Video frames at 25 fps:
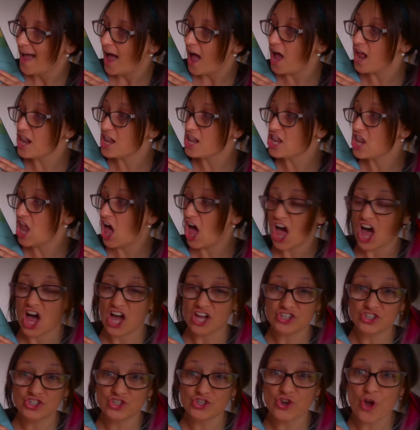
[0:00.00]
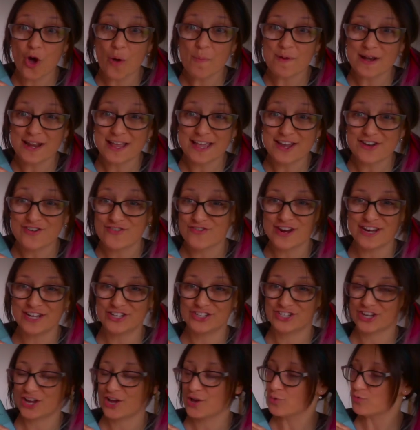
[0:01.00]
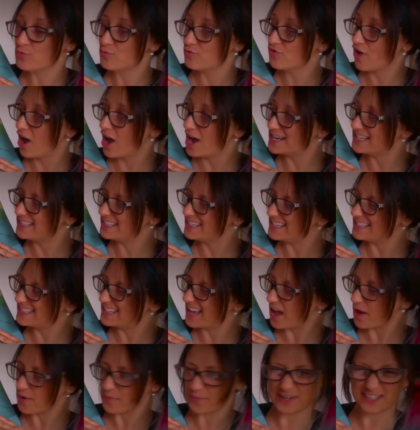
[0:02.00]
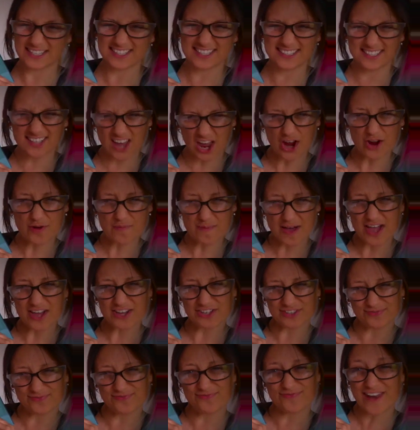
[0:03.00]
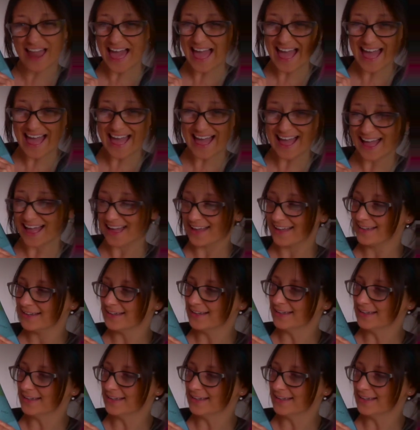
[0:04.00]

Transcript: A large, knobbly creature rises up with so much flair.